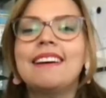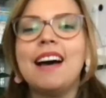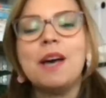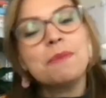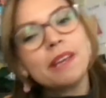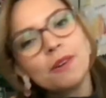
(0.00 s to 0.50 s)

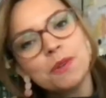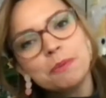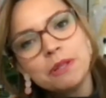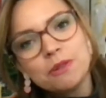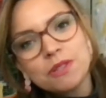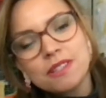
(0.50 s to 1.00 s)
I'm Carol
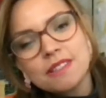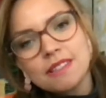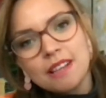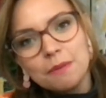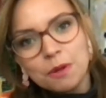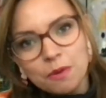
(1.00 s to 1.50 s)
Milters.
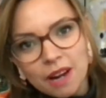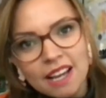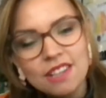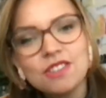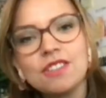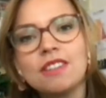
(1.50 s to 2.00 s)
I'm a
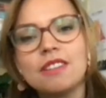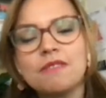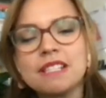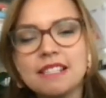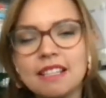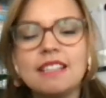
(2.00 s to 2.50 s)
writer, a
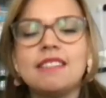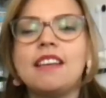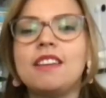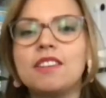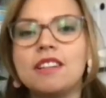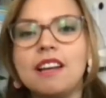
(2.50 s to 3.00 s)

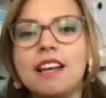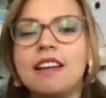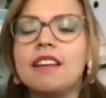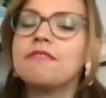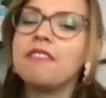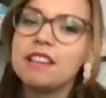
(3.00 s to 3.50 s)
facilitator, and
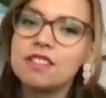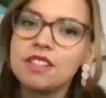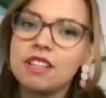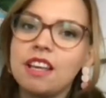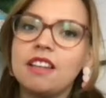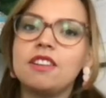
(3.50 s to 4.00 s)
an
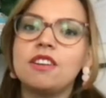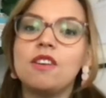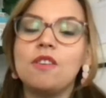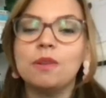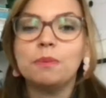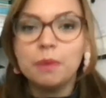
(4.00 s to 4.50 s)
investigator
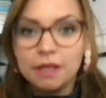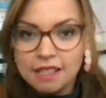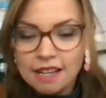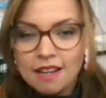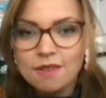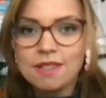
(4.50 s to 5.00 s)
on
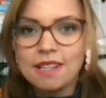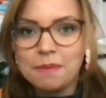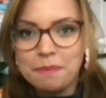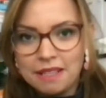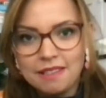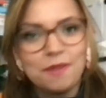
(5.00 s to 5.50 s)
burnout
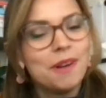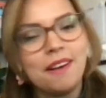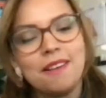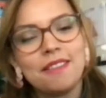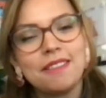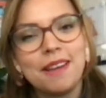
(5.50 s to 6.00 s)
and mental
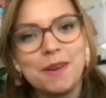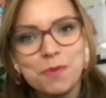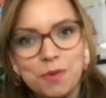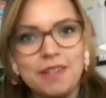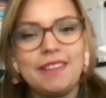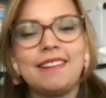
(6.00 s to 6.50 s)
health at
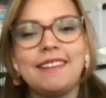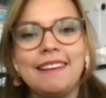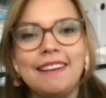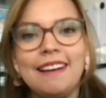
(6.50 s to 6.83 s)
work.